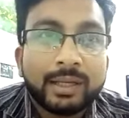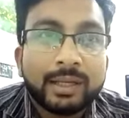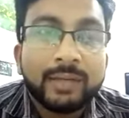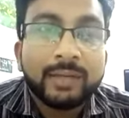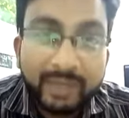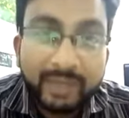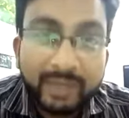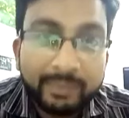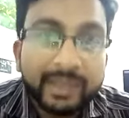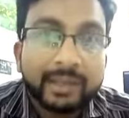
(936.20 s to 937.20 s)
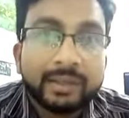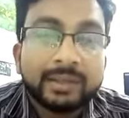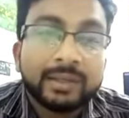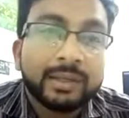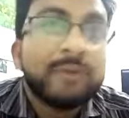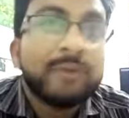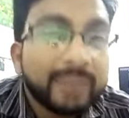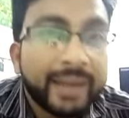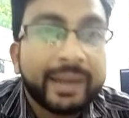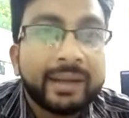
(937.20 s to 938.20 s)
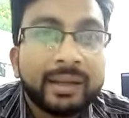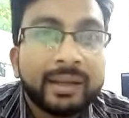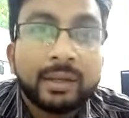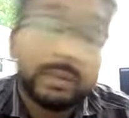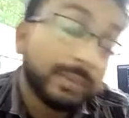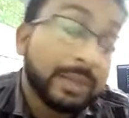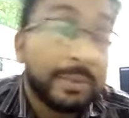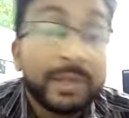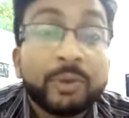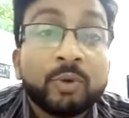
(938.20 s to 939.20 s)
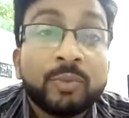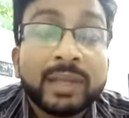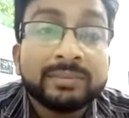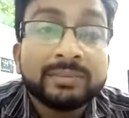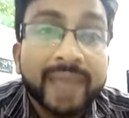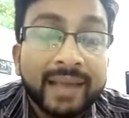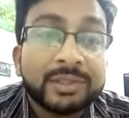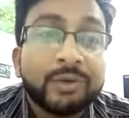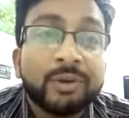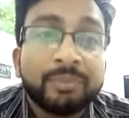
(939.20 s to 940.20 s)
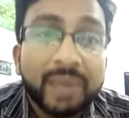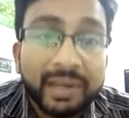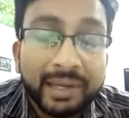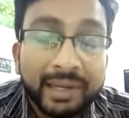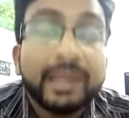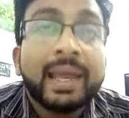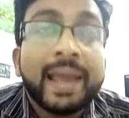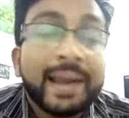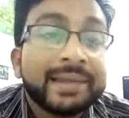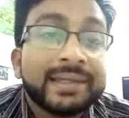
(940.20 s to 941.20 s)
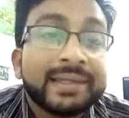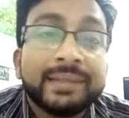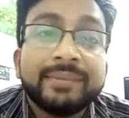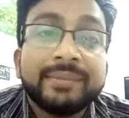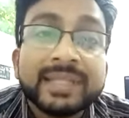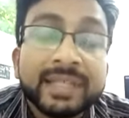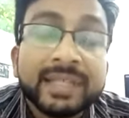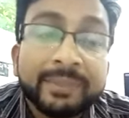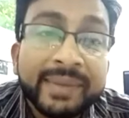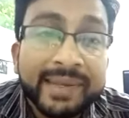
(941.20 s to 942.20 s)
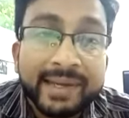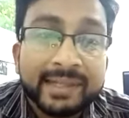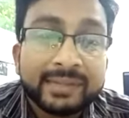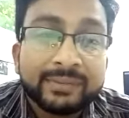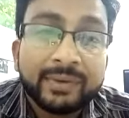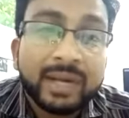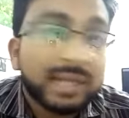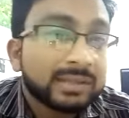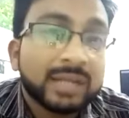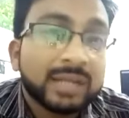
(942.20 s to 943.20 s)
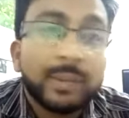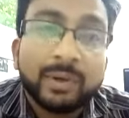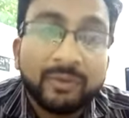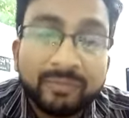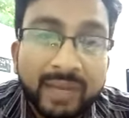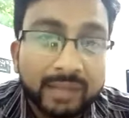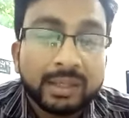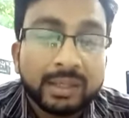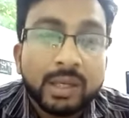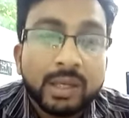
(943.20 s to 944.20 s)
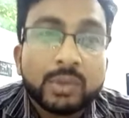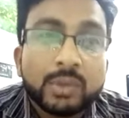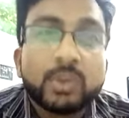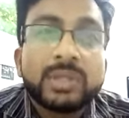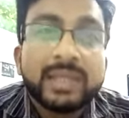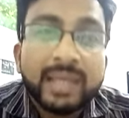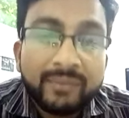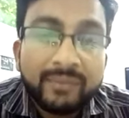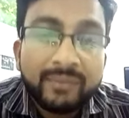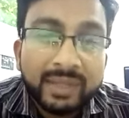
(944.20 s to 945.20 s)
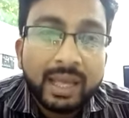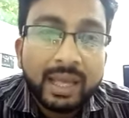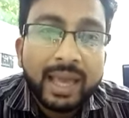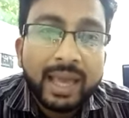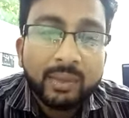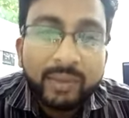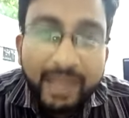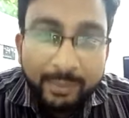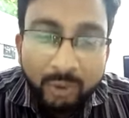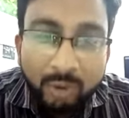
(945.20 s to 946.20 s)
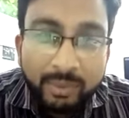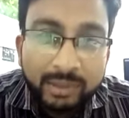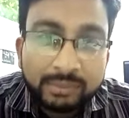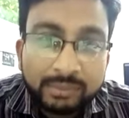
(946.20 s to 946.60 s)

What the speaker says: a female newly married, maybe 2 months back, she got married and she missed her periods for last couple of months. So she came with an acute abdominal